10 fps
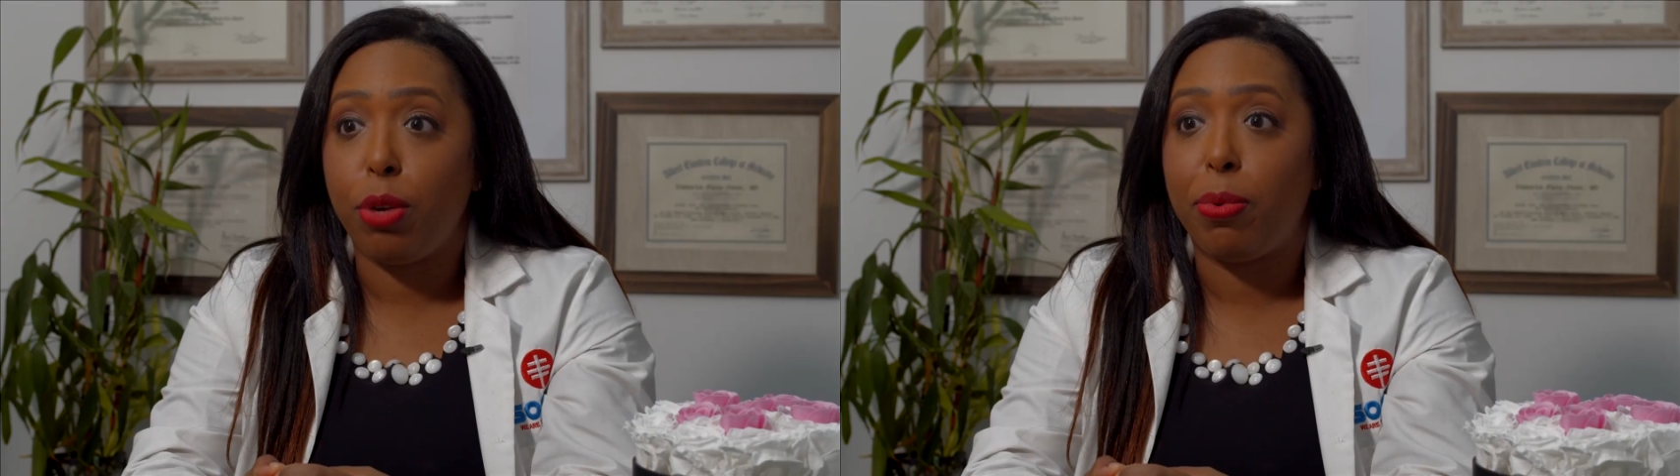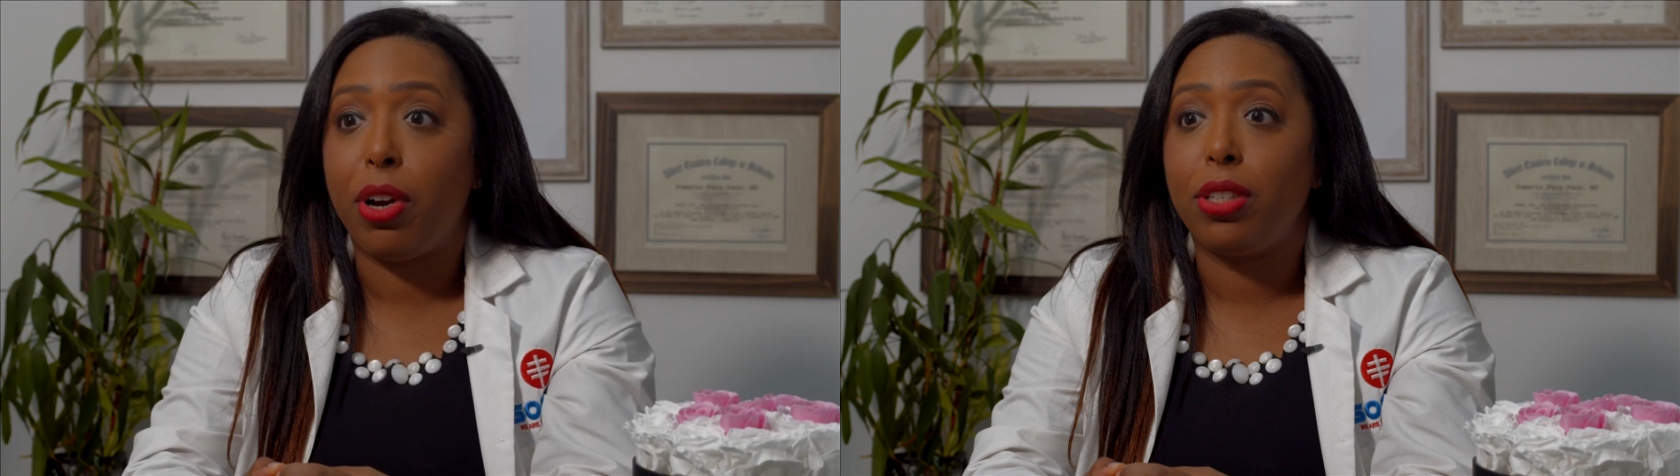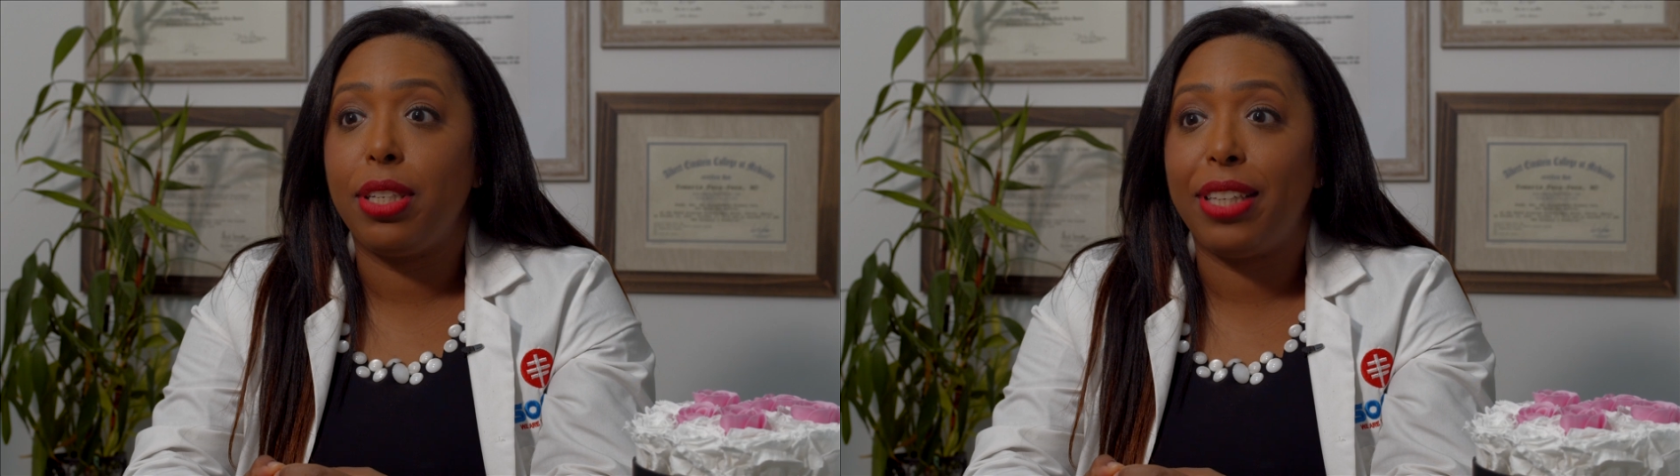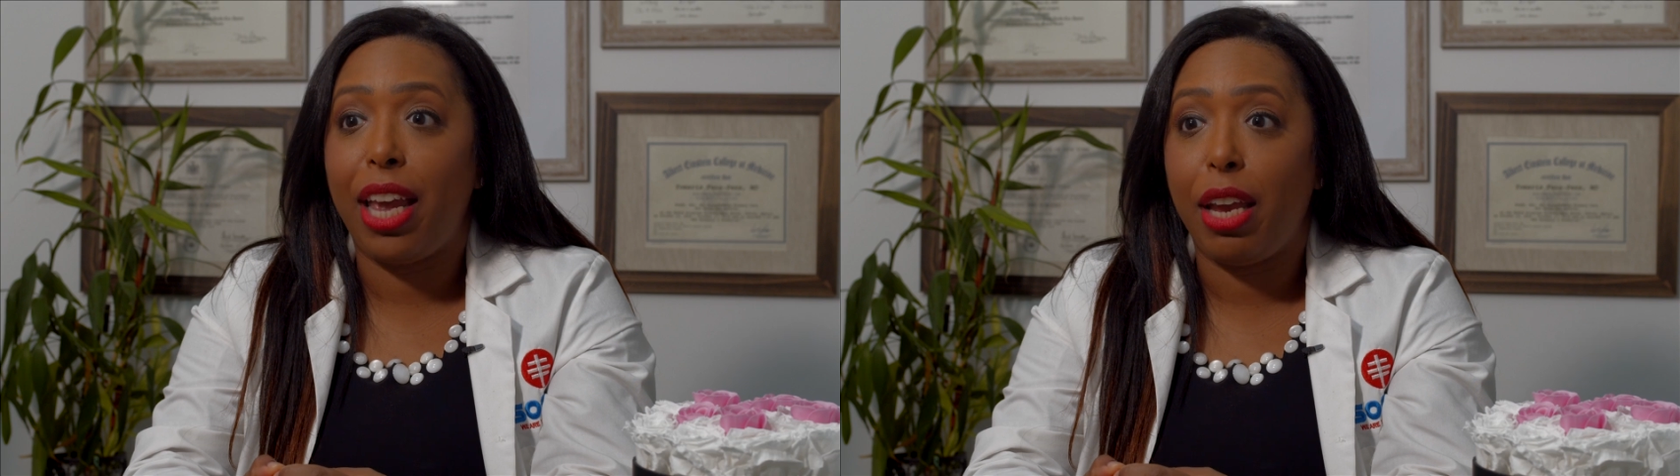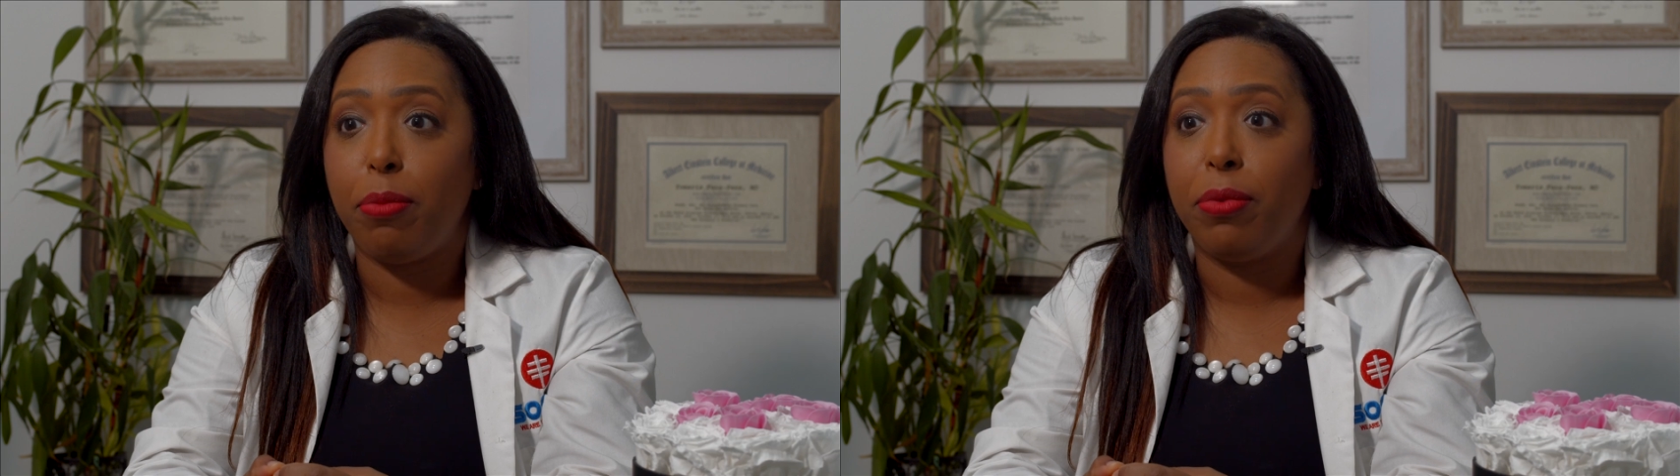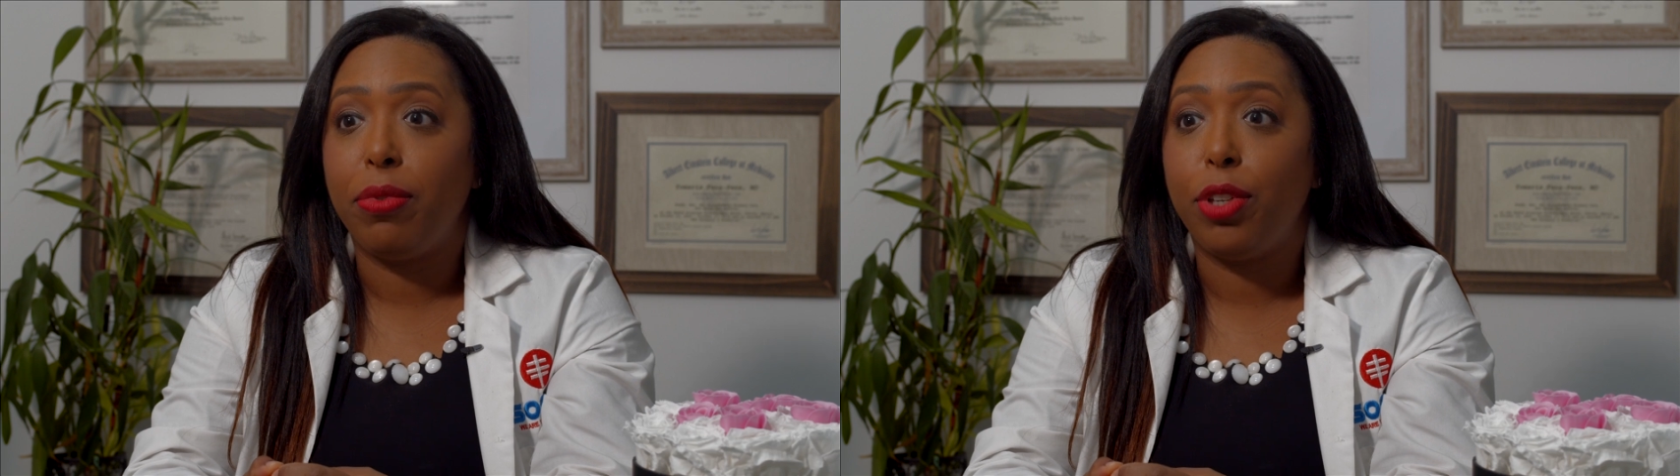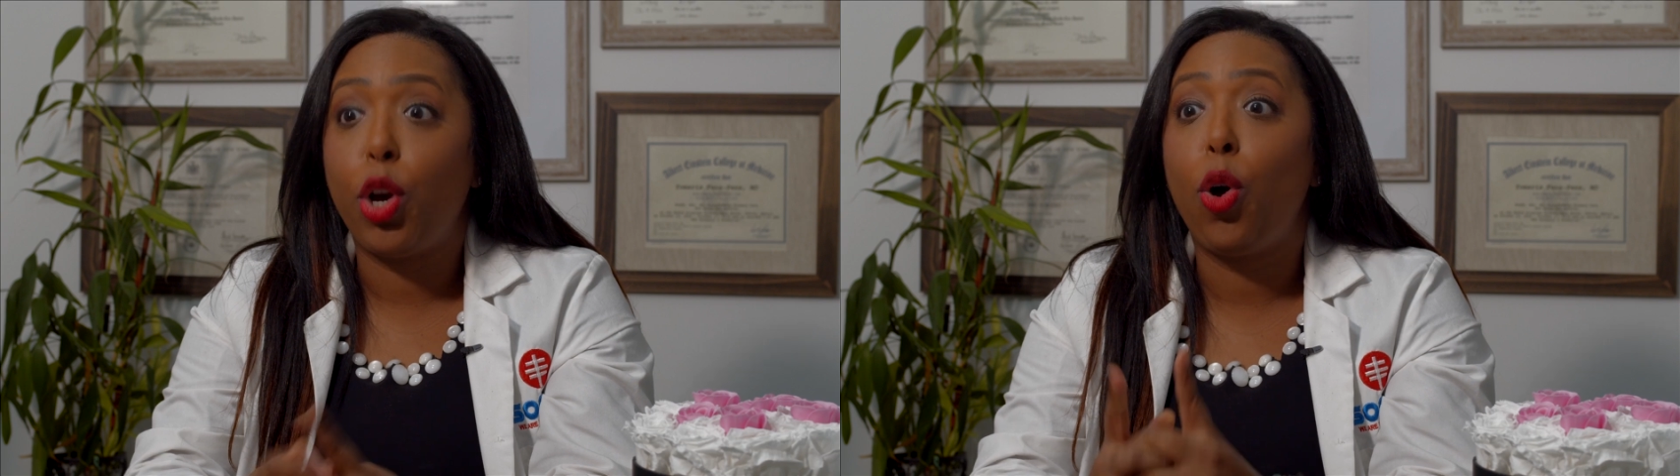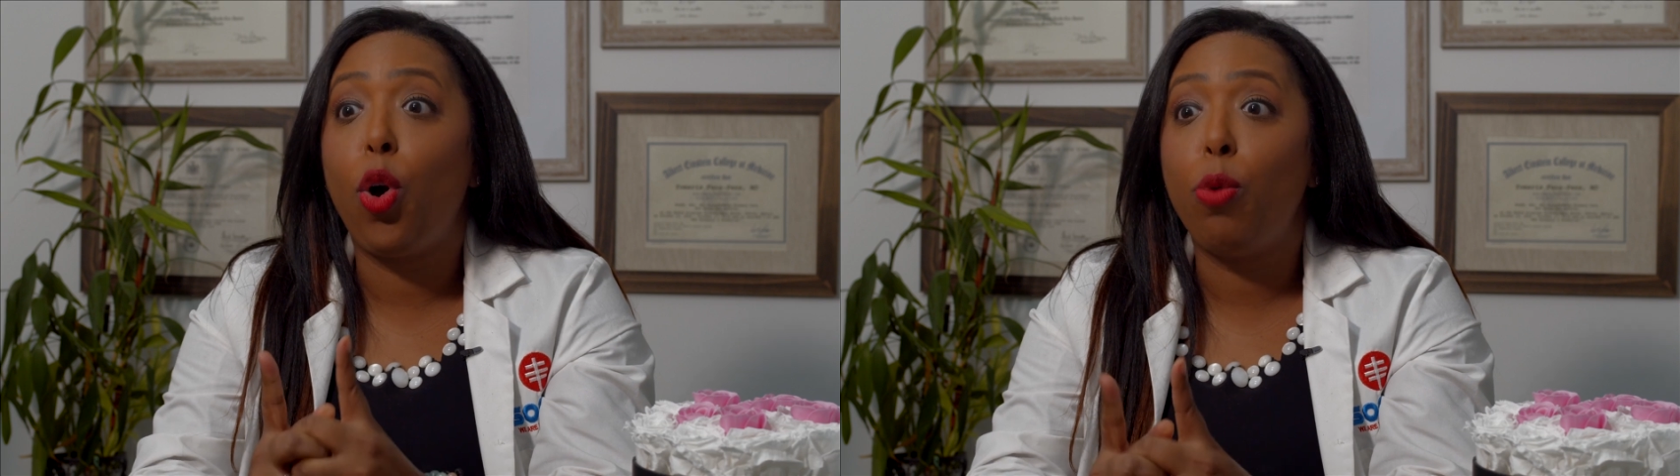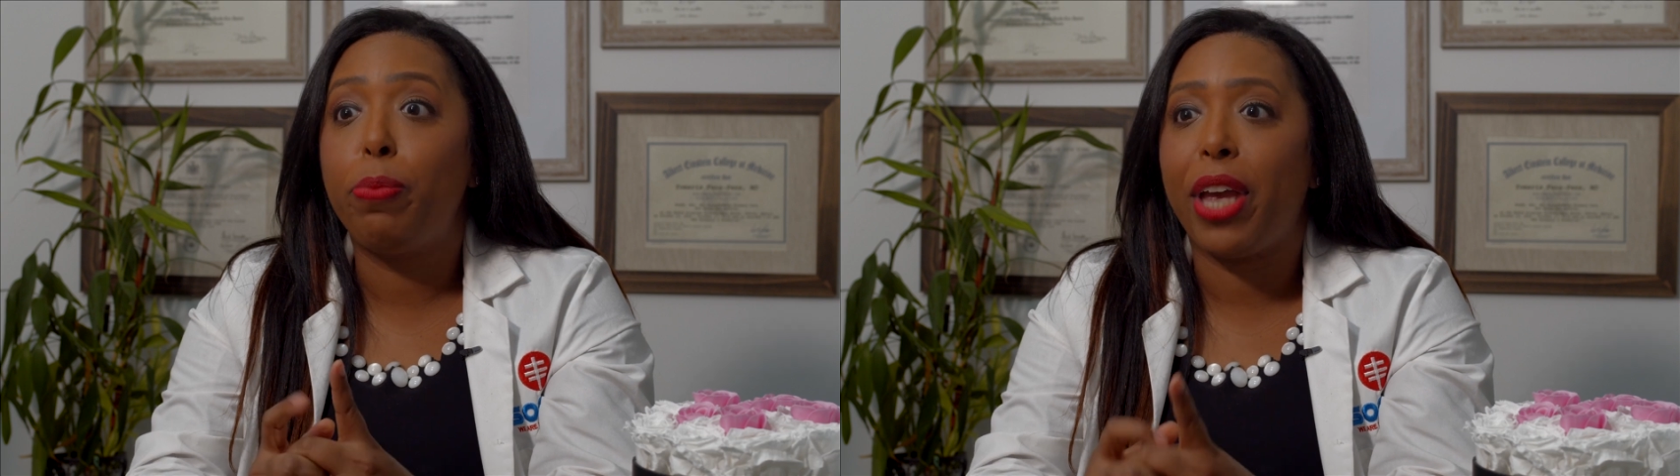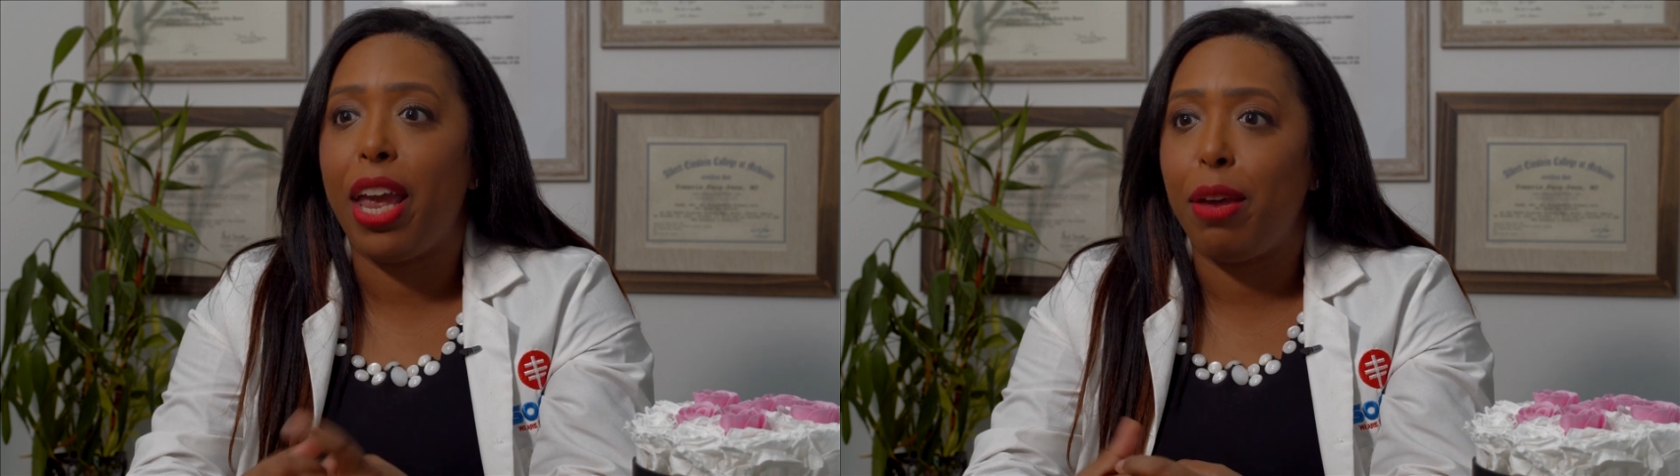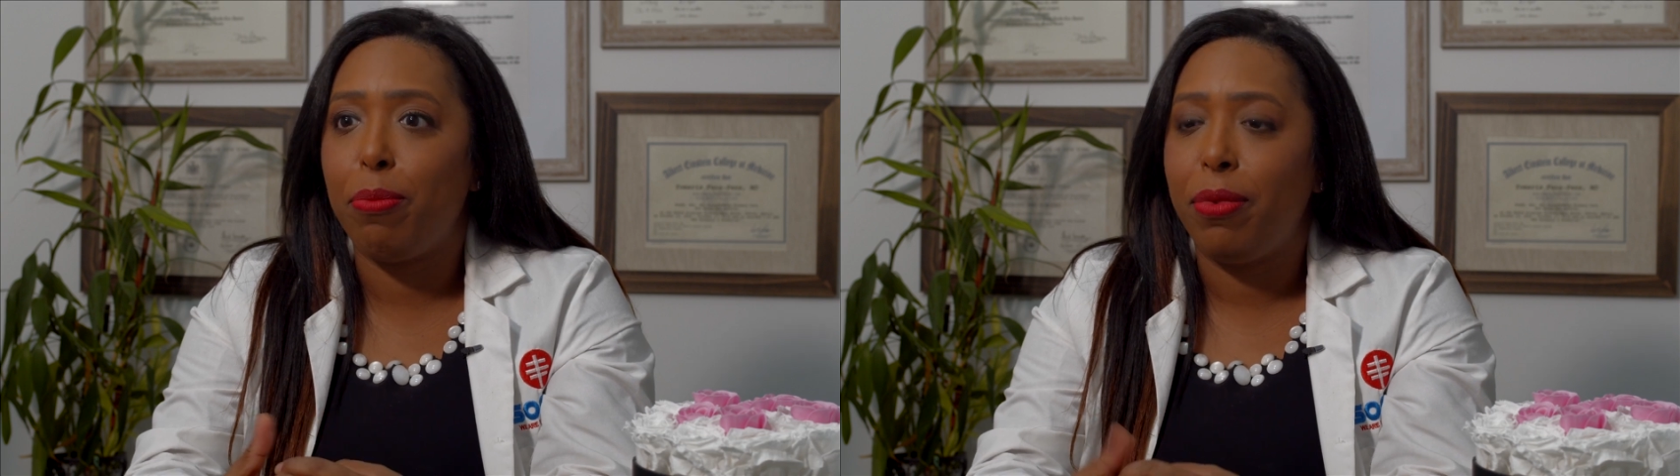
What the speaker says: process came, the hope came.